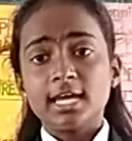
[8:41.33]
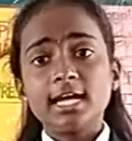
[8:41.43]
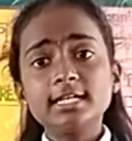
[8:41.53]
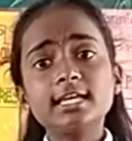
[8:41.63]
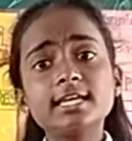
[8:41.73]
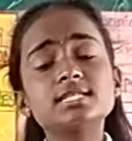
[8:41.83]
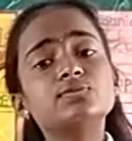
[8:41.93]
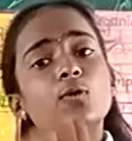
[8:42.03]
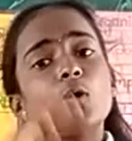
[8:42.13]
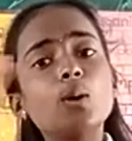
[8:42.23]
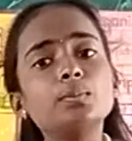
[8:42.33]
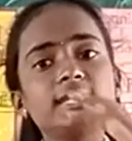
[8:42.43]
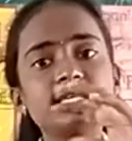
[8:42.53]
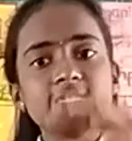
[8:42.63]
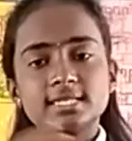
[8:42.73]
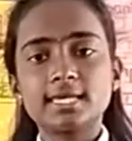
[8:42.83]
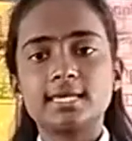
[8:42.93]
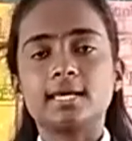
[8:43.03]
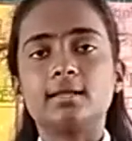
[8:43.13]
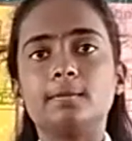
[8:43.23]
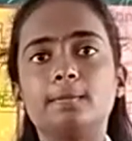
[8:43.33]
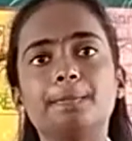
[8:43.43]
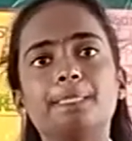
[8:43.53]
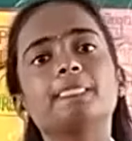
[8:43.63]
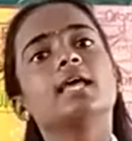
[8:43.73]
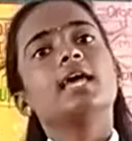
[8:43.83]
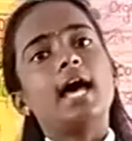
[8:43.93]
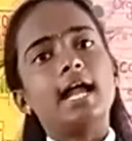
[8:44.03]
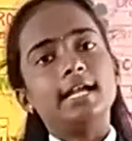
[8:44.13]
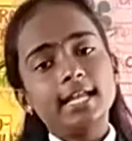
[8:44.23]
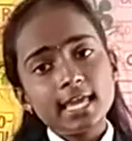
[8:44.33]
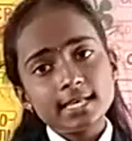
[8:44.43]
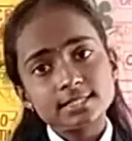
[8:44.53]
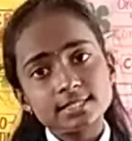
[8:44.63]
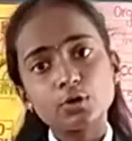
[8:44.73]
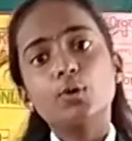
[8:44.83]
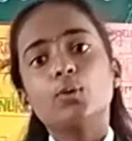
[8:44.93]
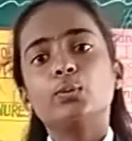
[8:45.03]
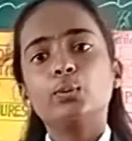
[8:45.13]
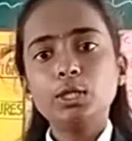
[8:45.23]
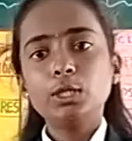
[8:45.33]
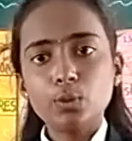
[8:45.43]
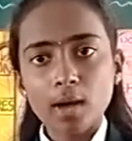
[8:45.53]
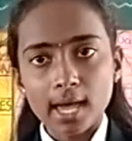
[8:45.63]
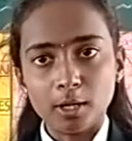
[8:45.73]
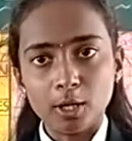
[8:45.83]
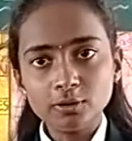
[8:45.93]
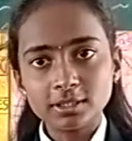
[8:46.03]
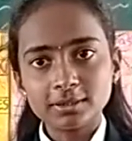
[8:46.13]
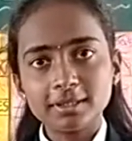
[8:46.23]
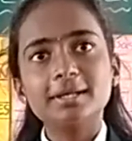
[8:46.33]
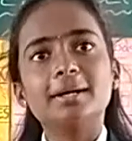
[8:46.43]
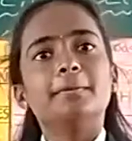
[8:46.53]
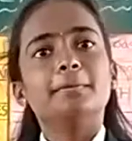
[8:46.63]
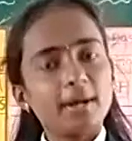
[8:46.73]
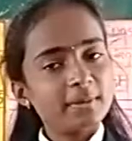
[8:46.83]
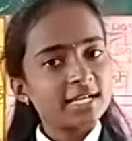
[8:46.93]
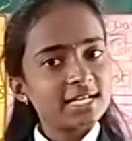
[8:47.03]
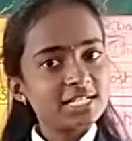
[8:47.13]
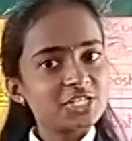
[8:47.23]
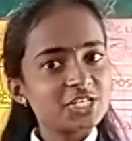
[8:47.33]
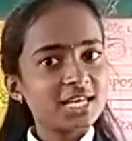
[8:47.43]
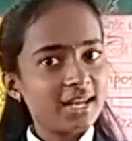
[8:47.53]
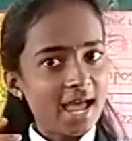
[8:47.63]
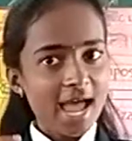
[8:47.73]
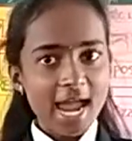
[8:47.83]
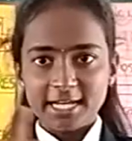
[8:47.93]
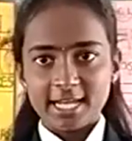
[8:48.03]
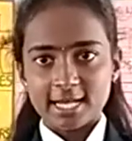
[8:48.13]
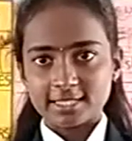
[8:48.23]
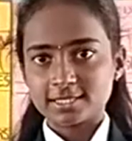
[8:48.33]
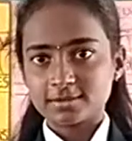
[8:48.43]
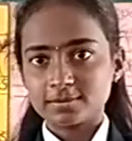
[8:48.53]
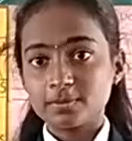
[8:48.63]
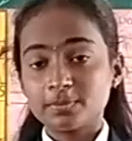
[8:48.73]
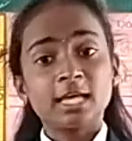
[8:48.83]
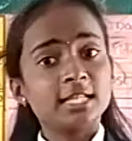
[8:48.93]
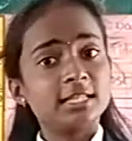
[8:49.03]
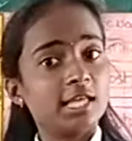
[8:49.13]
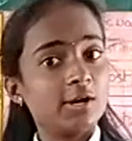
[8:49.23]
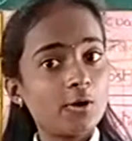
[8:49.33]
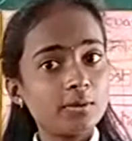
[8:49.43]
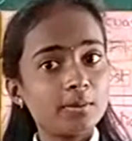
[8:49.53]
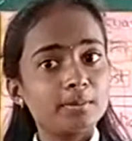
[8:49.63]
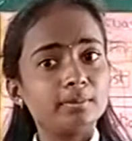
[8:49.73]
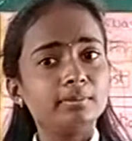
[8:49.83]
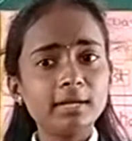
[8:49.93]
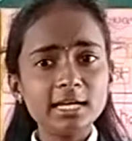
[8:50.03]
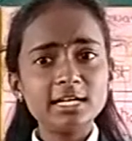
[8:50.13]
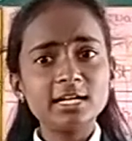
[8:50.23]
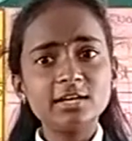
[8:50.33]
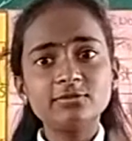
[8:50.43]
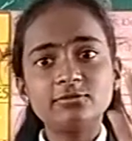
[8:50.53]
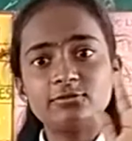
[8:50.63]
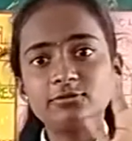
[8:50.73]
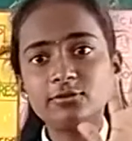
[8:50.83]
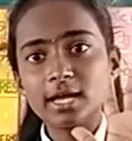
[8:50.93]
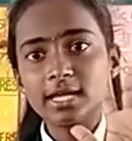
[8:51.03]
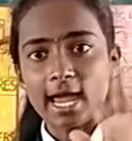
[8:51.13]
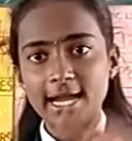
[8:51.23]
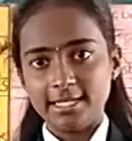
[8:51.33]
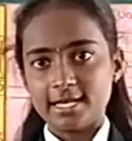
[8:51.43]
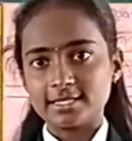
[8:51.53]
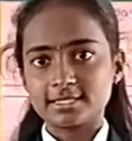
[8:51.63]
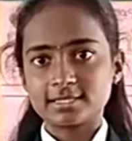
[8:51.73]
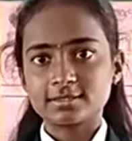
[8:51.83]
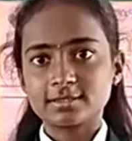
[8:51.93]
It is forming a cycle. And next, we know about permaculture ideas. There are mainly five ideas.